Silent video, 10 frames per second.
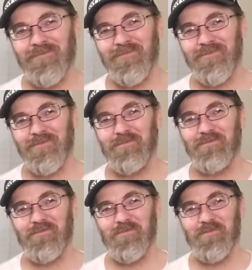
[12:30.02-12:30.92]

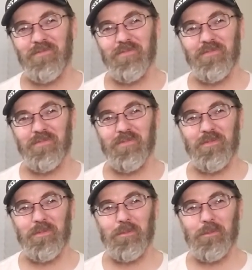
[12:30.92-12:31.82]

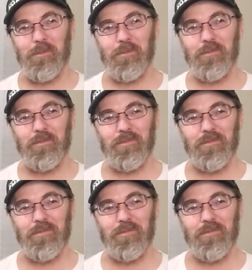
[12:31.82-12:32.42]
(not speaking)